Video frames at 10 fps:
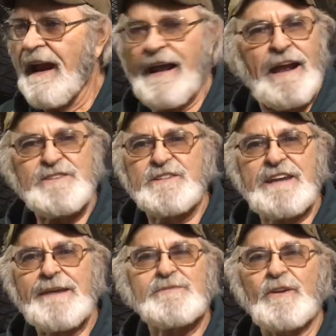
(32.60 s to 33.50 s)
And I just
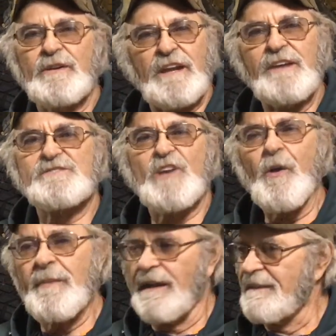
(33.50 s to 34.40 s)
absolutely love
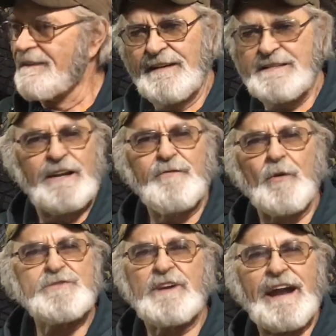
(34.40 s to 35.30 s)
sawmilling. It's
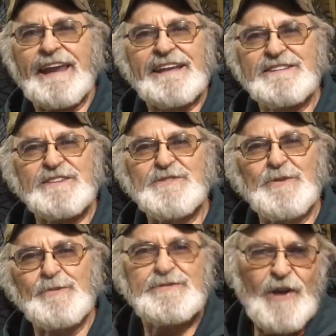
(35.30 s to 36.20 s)
unfortunate I can't just
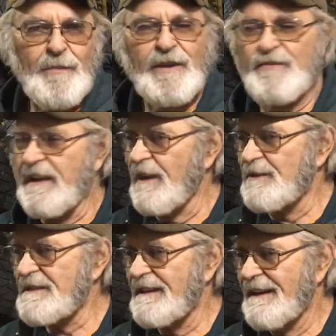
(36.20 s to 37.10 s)
do sawmill videos.